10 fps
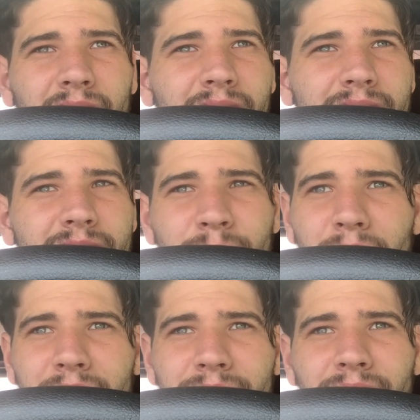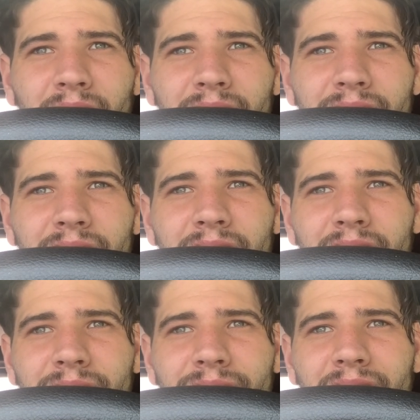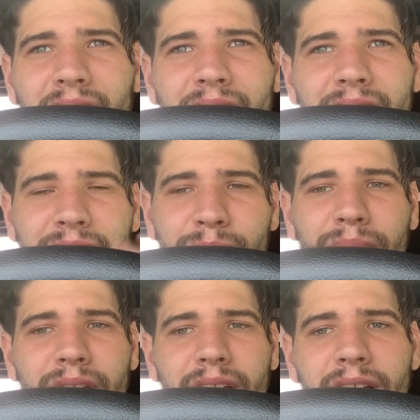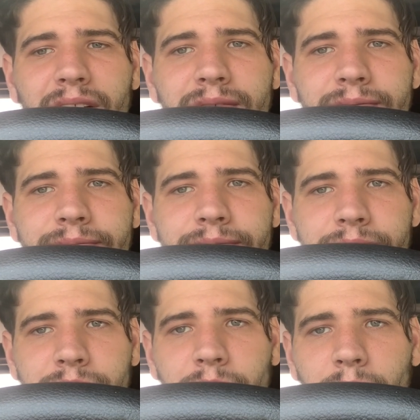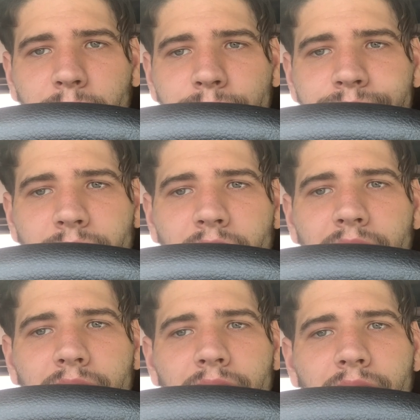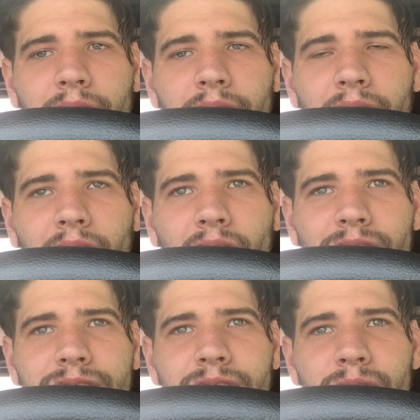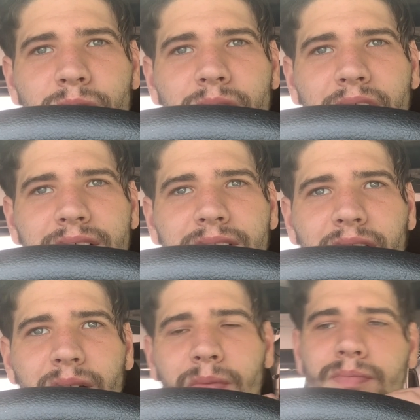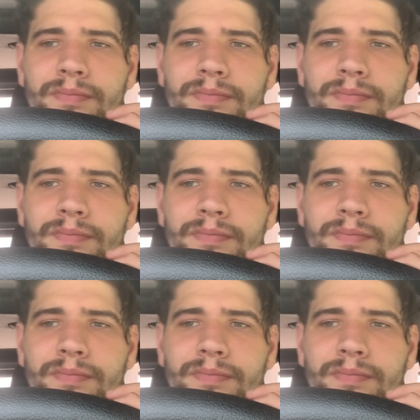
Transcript: see what I can find there. If not, this be it. So I'll see you next time.